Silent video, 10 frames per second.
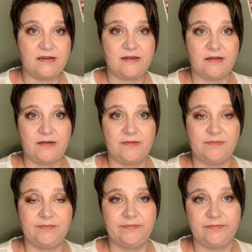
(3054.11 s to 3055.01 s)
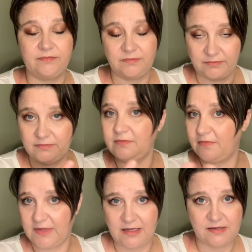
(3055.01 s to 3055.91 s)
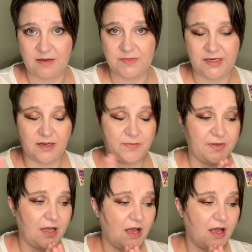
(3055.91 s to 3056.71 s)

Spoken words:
that sums it up.